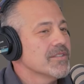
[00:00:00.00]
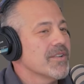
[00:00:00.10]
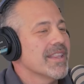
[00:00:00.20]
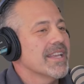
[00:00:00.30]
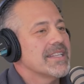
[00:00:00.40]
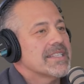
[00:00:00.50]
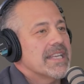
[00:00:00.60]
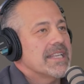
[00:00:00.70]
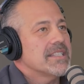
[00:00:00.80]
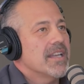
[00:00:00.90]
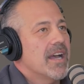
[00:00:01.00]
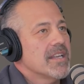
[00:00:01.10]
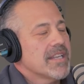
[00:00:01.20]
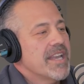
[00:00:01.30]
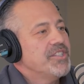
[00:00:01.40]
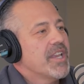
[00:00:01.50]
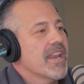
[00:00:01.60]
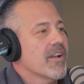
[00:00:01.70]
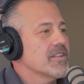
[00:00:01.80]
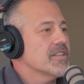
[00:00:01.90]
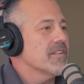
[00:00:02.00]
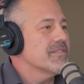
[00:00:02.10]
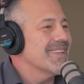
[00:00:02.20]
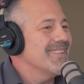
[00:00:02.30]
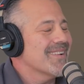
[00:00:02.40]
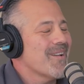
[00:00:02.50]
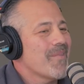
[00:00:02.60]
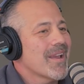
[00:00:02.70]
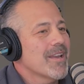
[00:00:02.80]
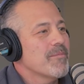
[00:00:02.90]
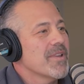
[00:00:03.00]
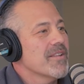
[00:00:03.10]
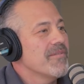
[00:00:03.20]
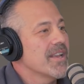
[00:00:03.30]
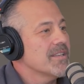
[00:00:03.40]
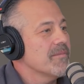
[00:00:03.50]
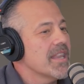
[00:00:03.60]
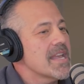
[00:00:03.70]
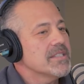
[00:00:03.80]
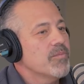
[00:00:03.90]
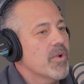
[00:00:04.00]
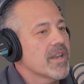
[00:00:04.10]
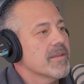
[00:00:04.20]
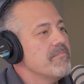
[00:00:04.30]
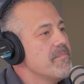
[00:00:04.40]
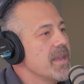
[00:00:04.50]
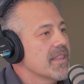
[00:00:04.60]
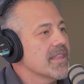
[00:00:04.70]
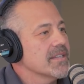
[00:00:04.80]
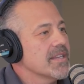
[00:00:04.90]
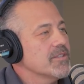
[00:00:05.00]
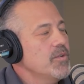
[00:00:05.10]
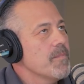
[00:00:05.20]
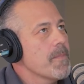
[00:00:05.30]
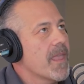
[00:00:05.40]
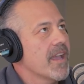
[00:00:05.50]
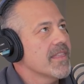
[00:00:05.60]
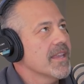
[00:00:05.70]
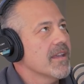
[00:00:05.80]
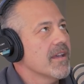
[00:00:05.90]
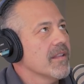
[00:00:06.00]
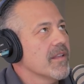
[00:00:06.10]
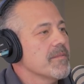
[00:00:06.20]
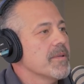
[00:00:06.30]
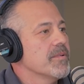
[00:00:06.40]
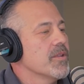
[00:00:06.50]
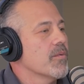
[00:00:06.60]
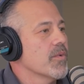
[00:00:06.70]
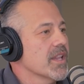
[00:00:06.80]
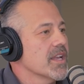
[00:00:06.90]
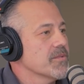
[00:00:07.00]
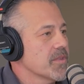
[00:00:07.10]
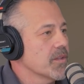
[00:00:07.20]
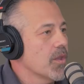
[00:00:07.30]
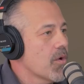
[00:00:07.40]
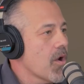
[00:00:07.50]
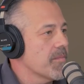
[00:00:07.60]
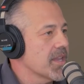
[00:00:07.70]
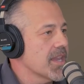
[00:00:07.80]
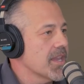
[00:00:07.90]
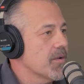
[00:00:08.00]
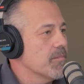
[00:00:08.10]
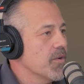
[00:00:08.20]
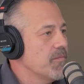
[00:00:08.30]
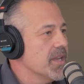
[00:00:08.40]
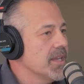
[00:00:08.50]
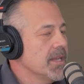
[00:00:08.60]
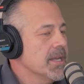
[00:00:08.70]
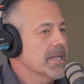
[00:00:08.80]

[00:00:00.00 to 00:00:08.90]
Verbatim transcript: So I think it's it's us educating ourselves, saying, look, I'm not going to be a victim, and that's one of the big things. That's what I think a lot of people don't realize with the low carb and keto movement